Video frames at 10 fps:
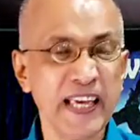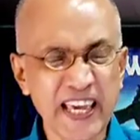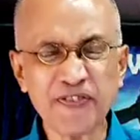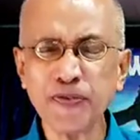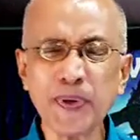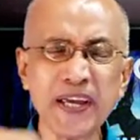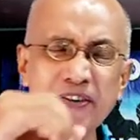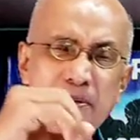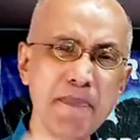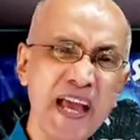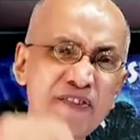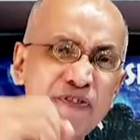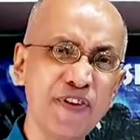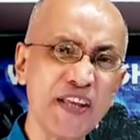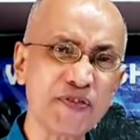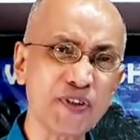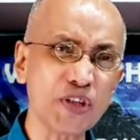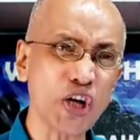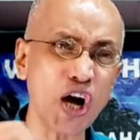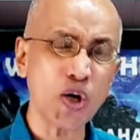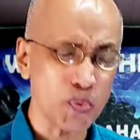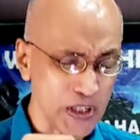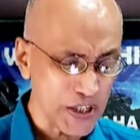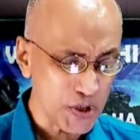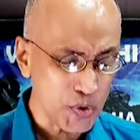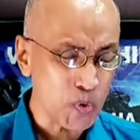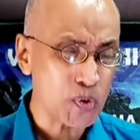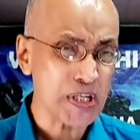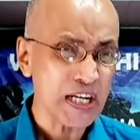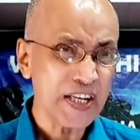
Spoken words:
If we remain faithful, God will use